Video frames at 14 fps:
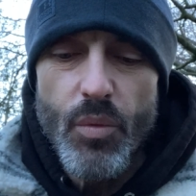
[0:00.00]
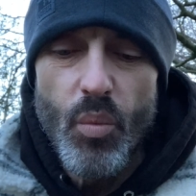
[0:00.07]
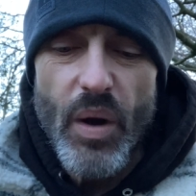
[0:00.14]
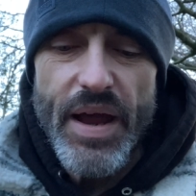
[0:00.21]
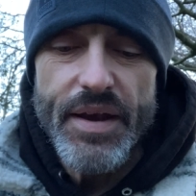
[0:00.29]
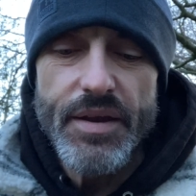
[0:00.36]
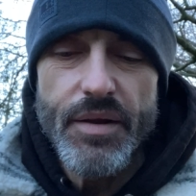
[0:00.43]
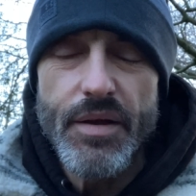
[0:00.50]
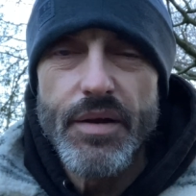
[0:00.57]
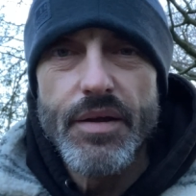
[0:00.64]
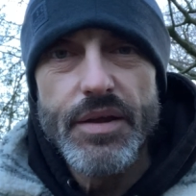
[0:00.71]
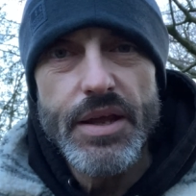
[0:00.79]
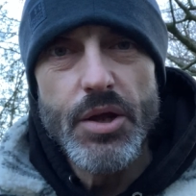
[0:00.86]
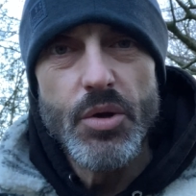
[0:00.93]
when
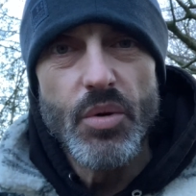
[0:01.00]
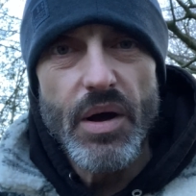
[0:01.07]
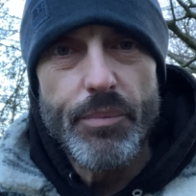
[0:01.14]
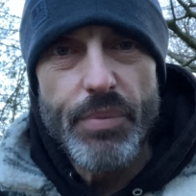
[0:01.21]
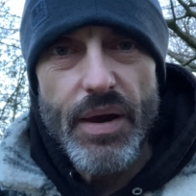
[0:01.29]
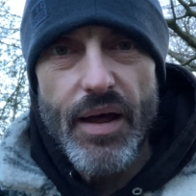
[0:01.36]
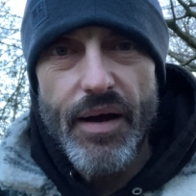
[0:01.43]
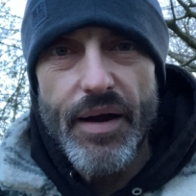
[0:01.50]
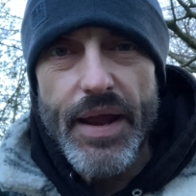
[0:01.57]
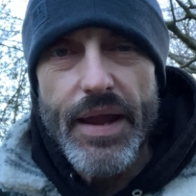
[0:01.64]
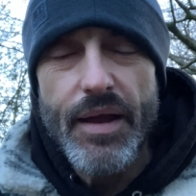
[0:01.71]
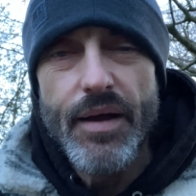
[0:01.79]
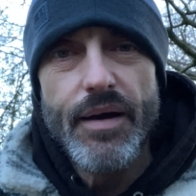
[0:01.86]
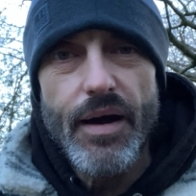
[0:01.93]
you
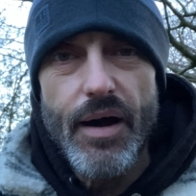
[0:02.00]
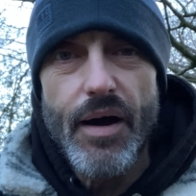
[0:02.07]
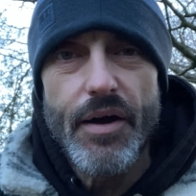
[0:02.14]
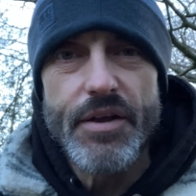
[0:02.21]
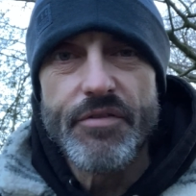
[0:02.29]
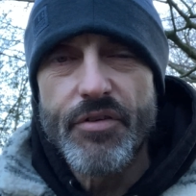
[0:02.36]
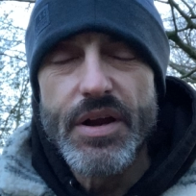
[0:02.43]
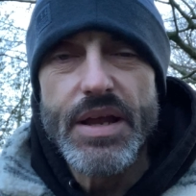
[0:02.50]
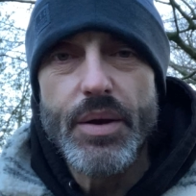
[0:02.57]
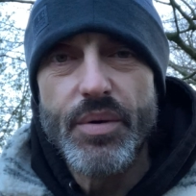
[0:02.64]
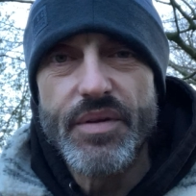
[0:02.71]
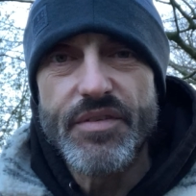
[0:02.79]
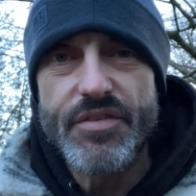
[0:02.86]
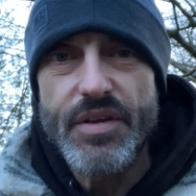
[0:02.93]
apply a high
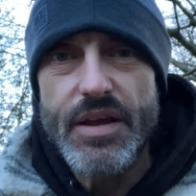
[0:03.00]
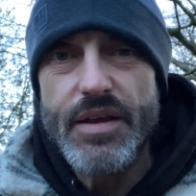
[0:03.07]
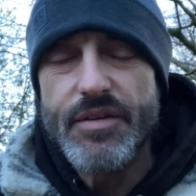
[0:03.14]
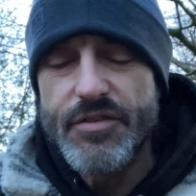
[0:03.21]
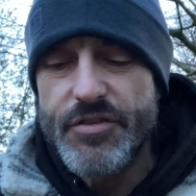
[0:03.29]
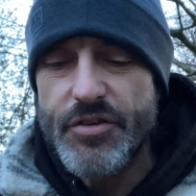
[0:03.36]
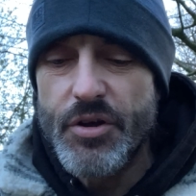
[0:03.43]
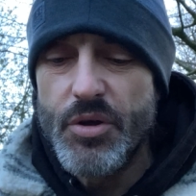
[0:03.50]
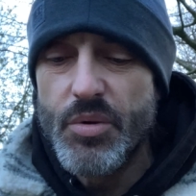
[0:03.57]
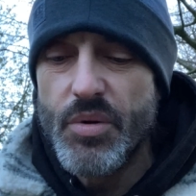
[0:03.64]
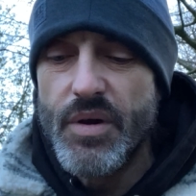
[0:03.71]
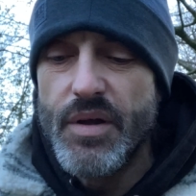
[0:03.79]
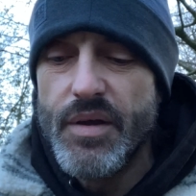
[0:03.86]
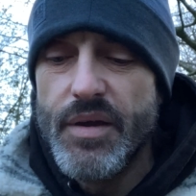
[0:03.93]
frequency to
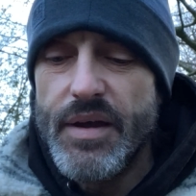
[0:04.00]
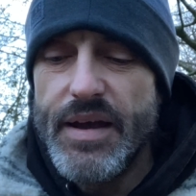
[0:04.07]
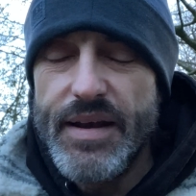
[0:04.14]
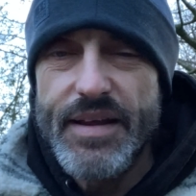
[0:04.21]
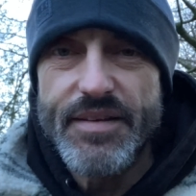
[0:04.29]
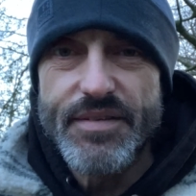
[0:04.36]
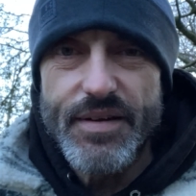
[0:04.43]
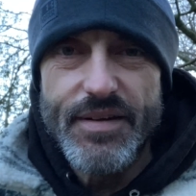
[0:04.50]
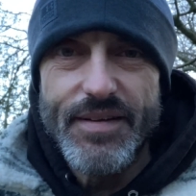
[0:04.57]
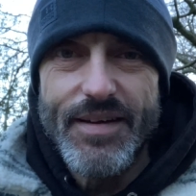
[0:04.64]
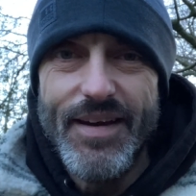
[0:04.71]
an ex- uh,